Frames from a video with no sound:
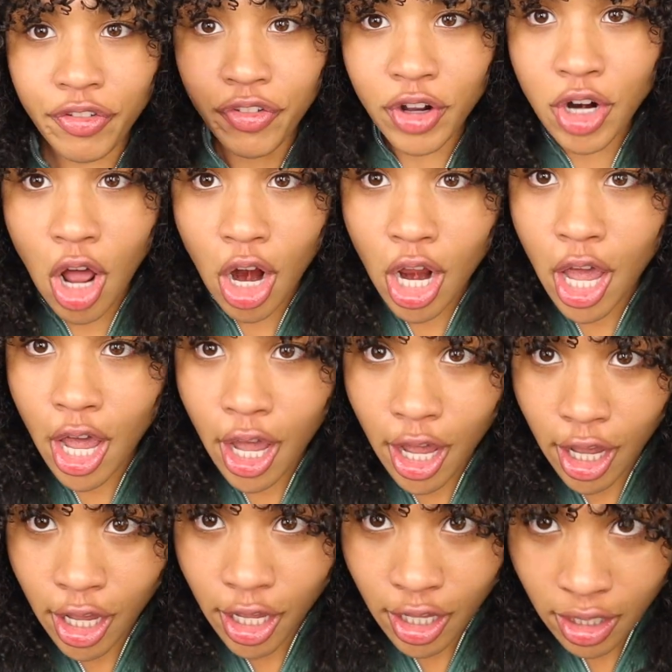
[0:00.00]

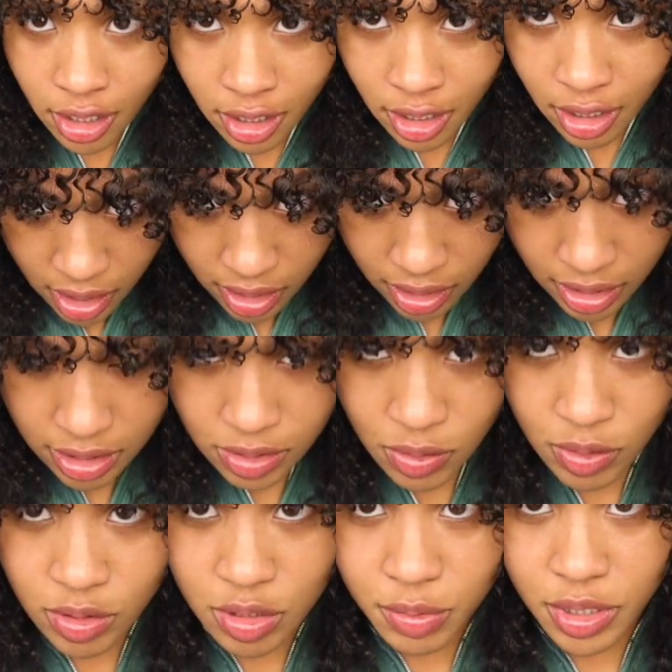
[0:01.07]
finale is
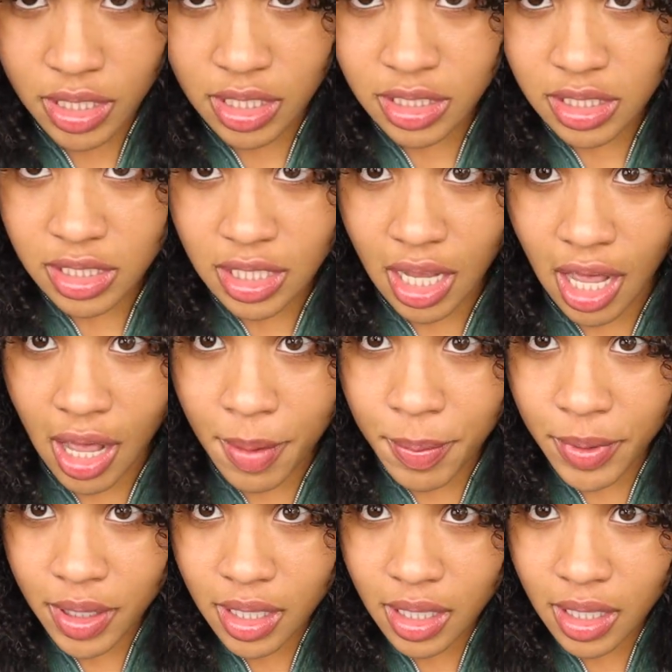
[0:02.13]
going to be this top